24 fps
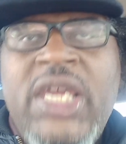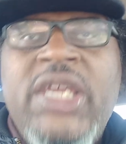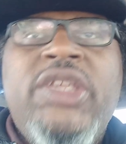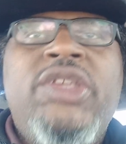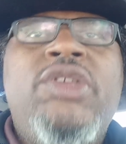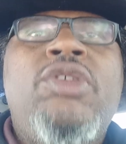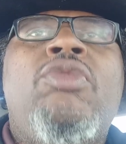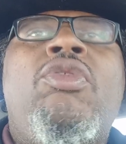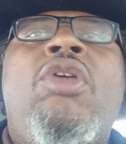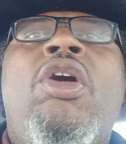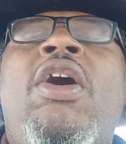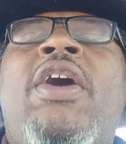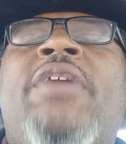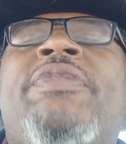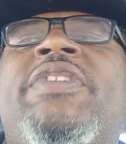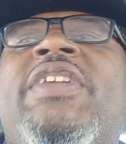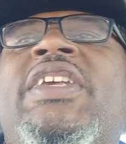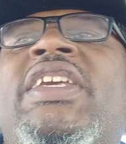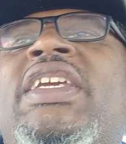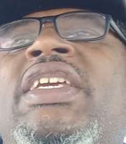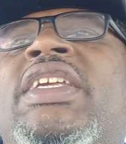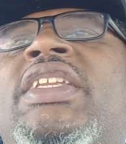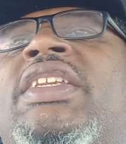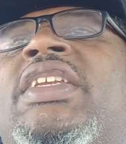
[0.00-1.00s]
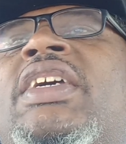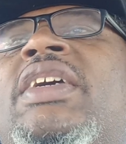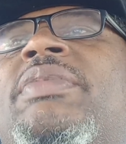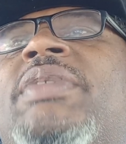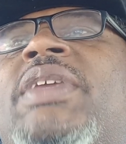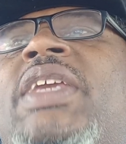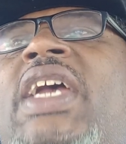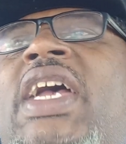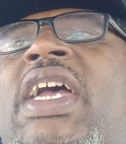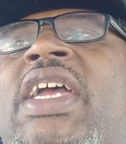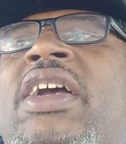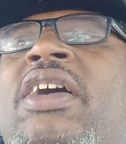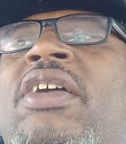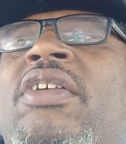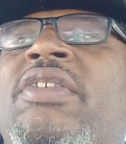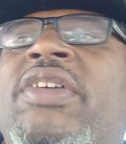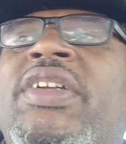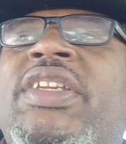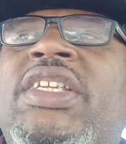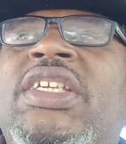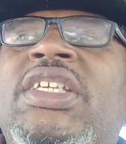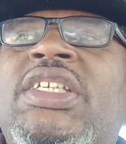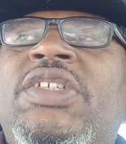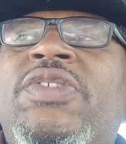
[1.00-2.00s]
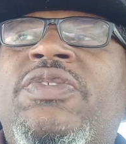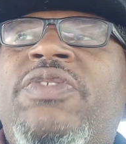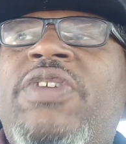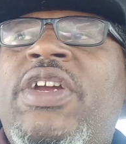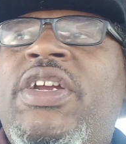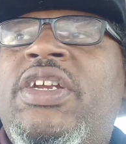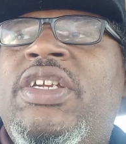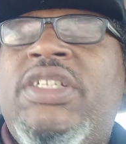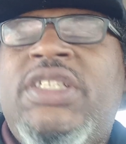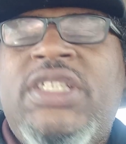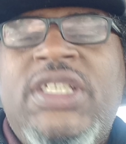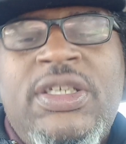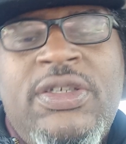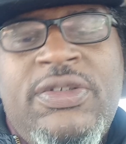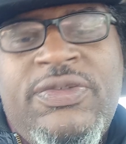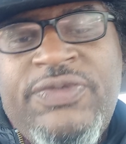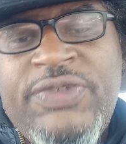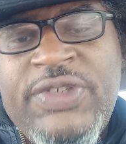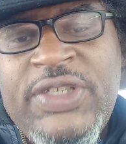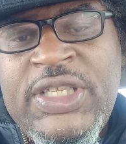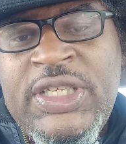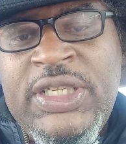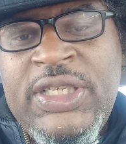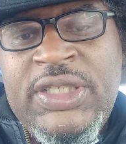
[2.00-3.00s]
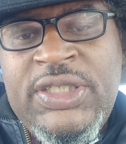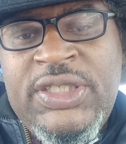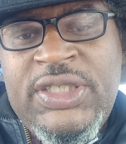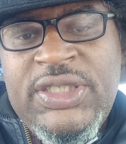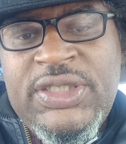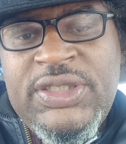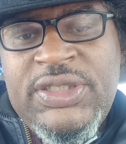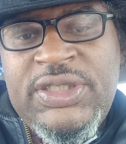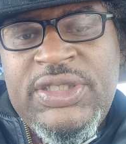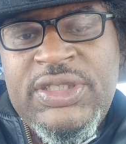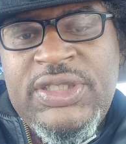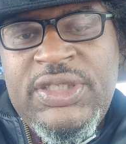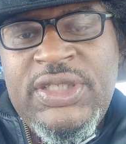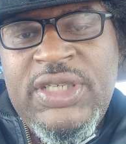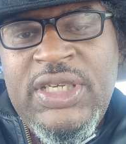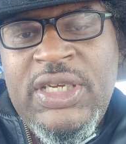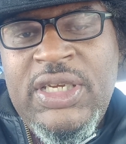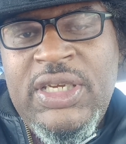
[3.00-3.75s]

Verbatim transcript: You often end up KOing these fairy tale Felixes.